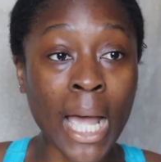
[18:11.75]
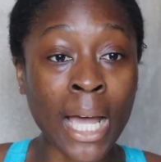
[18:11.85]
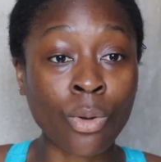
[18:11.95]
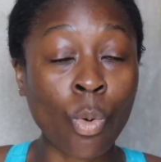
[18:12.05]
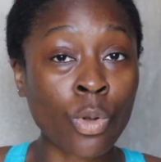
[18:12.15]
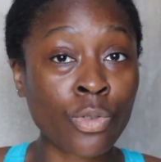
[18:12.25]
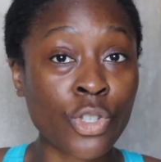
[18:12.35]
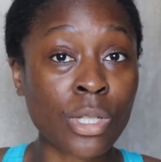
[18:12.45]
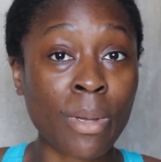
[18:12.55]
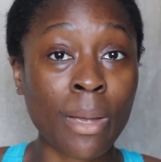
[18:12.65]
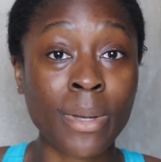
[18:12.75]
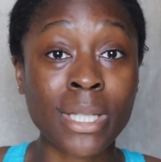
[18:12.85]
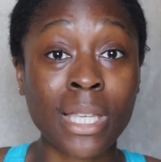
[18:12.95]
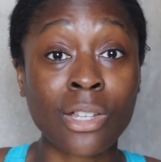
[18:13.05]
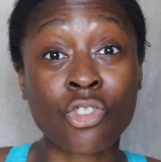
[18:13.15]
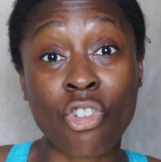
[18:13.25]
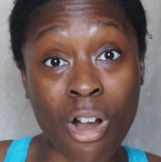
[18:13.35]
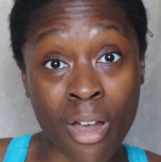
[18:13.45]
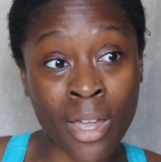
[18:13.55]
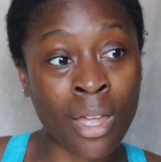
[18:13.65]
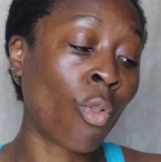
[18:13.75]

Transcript: and oils just make my skin dry.